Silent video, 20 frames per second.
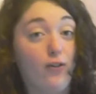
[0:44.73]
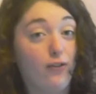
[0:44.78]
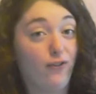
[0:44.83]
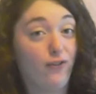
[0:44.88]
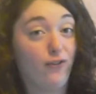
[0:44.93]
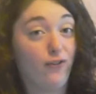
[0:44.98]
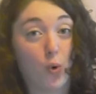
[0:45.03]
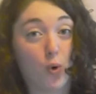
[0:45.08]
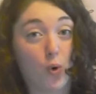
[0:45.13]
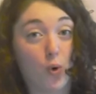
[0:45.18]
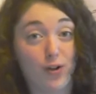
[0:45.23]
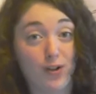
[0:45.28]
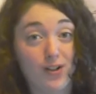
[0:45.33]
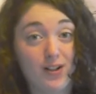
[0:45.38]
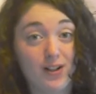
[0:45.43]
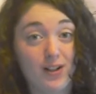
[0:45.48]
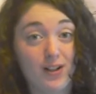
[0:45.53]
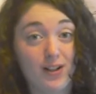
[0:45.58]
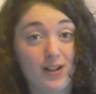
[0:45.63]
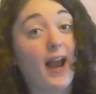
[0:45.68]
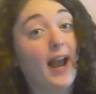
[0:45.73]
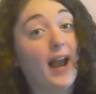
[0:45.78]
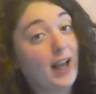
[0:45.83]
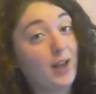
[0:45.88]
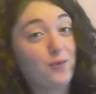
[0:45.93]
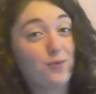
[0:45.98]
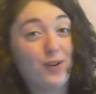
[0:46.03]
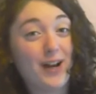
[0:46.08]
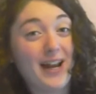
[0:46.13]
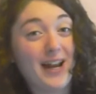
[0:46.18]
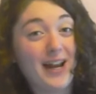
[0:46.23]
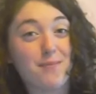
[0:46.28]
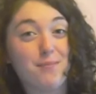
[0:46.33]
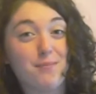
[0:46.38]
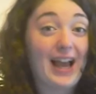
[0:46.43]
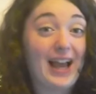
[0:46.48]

forward and rate.